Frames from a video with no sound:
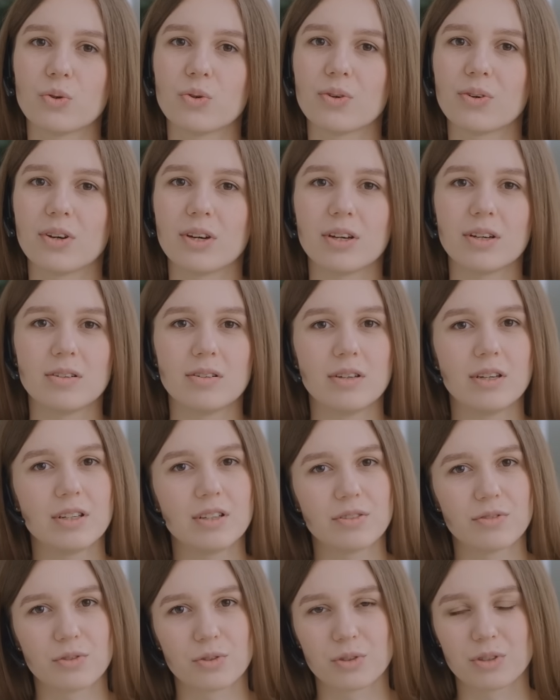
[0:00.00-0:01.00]
inviting
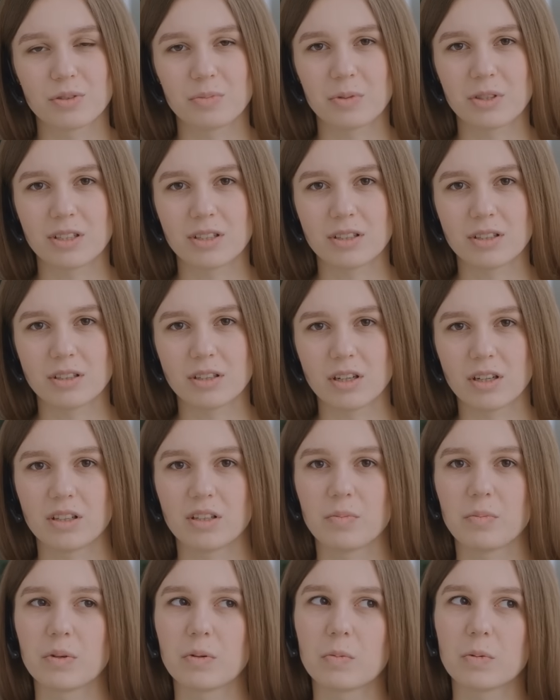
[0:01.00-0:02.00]
people to listen and
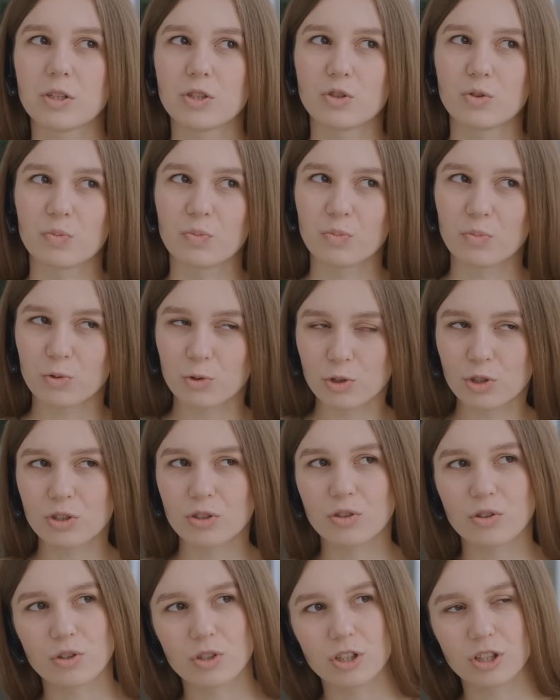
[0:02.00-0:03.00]
engage in the
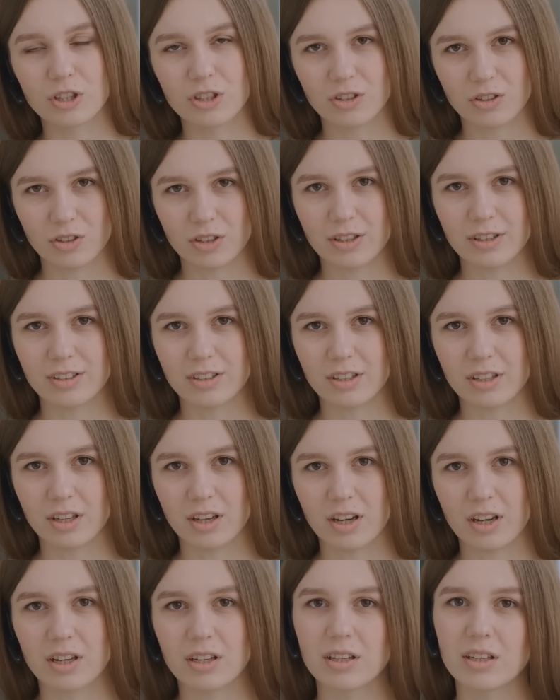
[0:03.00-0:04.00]
conversation without feeling
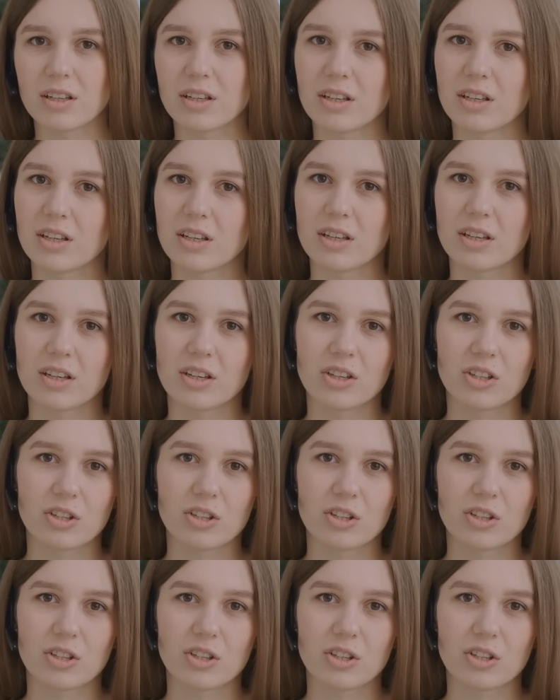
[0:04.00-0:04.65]
overwhelmed.